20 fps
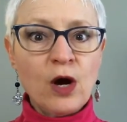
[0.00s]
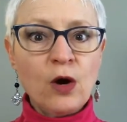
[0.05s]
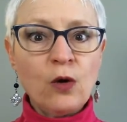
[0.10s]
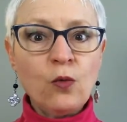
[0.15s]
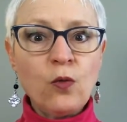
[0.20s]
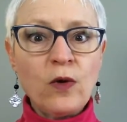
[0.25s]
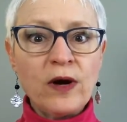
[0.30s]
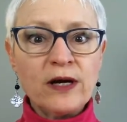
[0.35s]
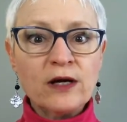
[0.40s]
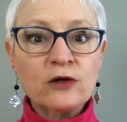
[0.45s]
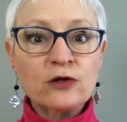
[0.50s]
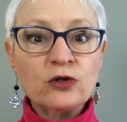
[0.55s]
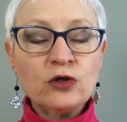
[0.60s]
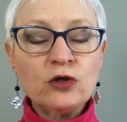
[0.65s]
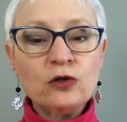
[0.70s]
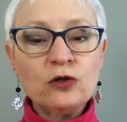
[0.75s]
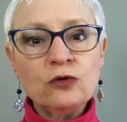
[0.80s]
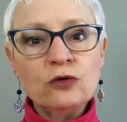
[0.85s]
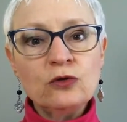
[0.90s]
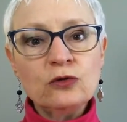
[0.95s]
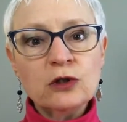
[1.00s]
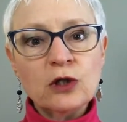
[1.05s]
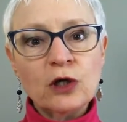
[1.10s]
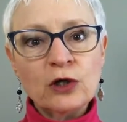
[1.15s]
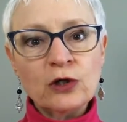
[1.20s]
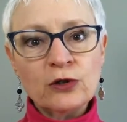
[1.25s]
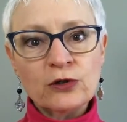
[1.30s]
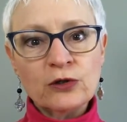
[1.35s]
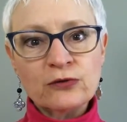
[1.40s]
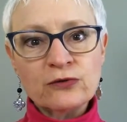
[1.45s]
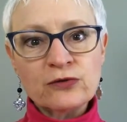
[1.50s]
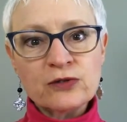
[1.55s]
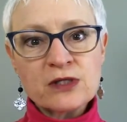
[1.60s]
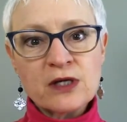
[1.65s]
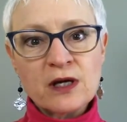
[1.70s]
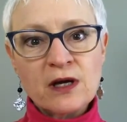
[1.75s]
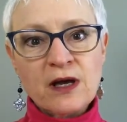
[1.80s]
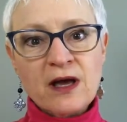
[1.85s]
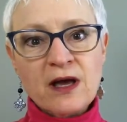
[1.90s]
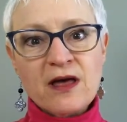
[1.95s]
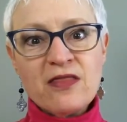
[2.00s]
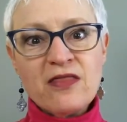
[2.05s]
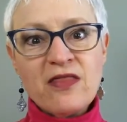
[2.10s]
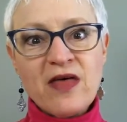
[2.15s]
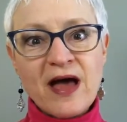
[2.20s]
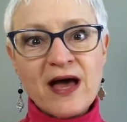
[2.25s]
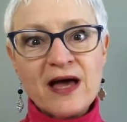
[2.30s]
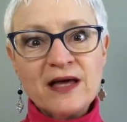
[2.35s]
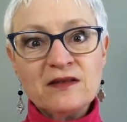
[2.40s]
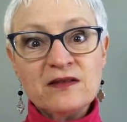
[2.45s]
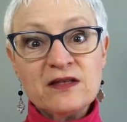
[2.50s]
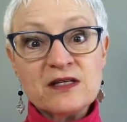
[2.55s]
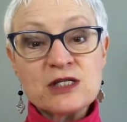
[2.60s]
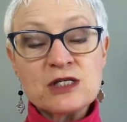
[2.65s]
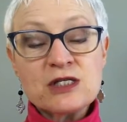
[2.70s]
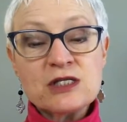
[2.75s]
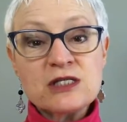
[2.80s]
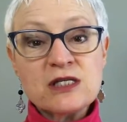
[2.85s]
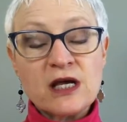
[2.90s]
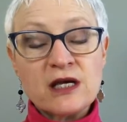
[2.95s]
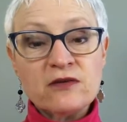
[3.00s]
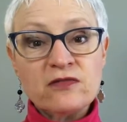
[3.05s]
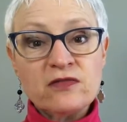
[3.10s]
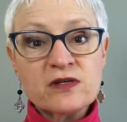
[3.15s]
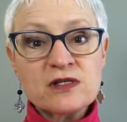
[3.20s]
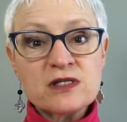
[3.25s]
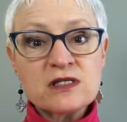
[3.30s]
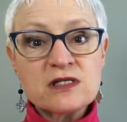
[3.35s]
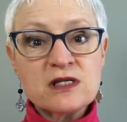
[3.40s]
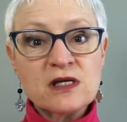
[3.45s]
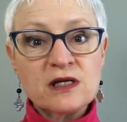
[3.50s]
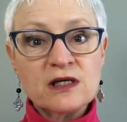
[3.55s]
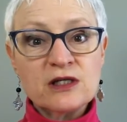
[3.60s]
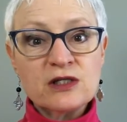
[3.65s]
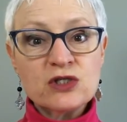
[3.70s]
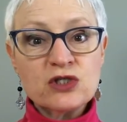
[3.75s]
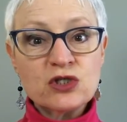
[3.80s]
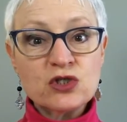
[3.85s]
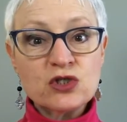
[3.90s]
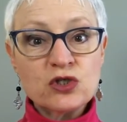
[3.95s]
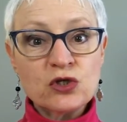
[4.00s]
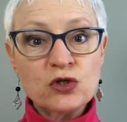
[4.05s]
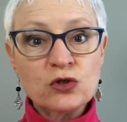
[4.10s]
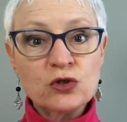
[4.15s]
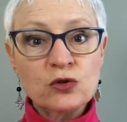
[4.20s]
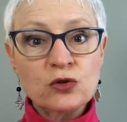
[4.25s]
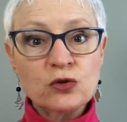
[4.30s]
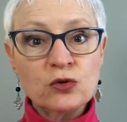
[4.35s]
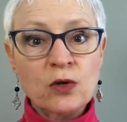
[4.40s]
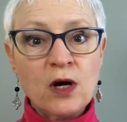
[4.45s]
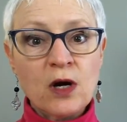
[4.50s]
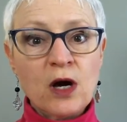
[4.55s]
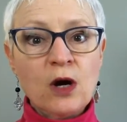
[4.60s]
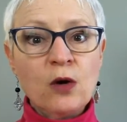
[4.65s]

where you learned that the safest thing to do